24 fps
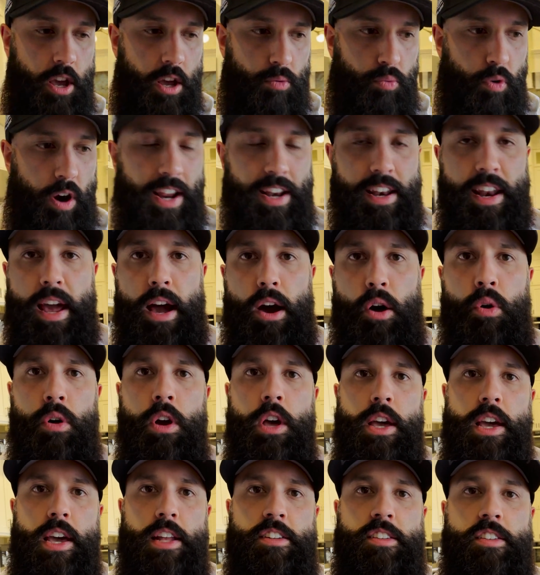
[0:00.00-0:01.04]
right now.
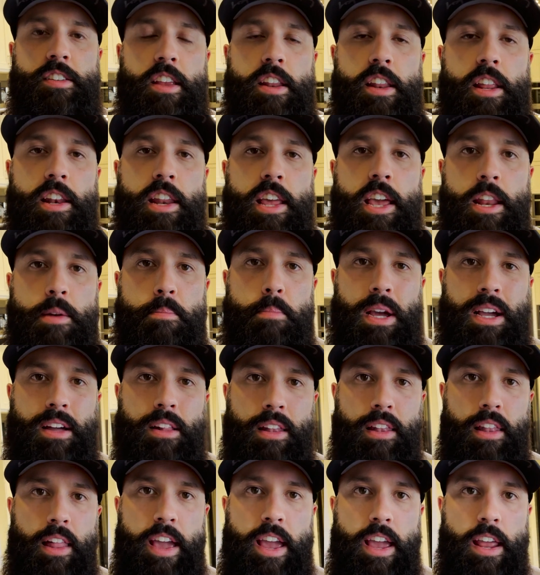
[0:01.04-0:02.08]
It's sitting in
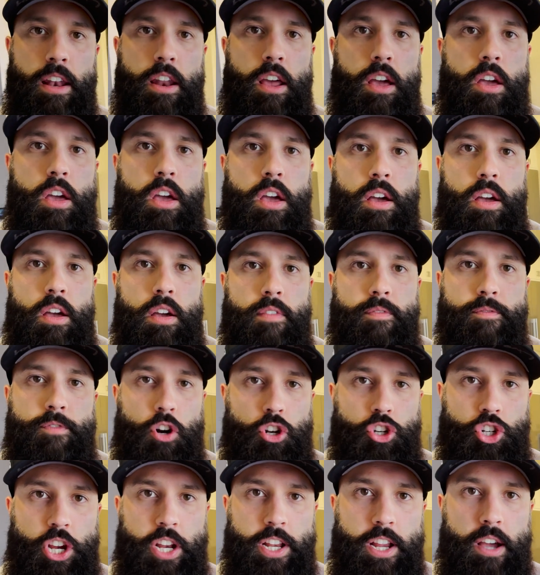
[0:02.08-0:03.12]
McLean,
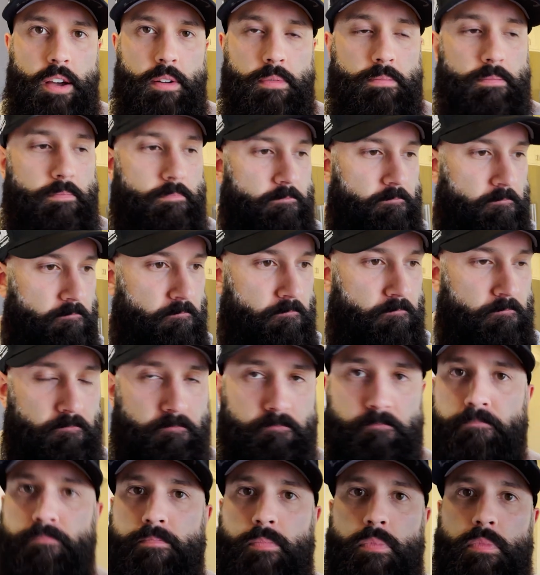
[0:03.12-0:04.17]
Virginia.
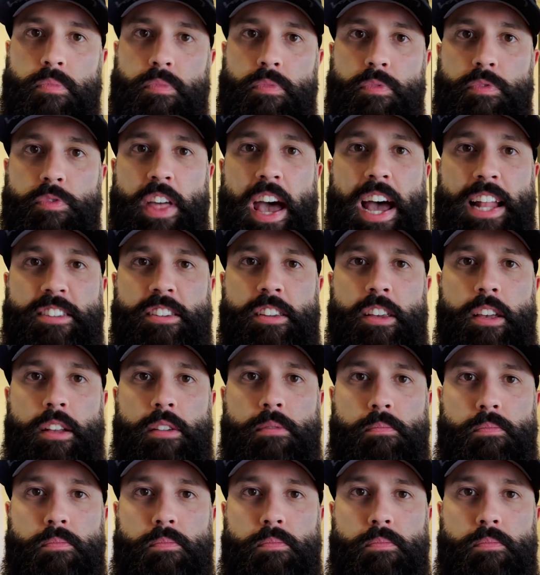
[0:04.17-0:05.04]
That's it.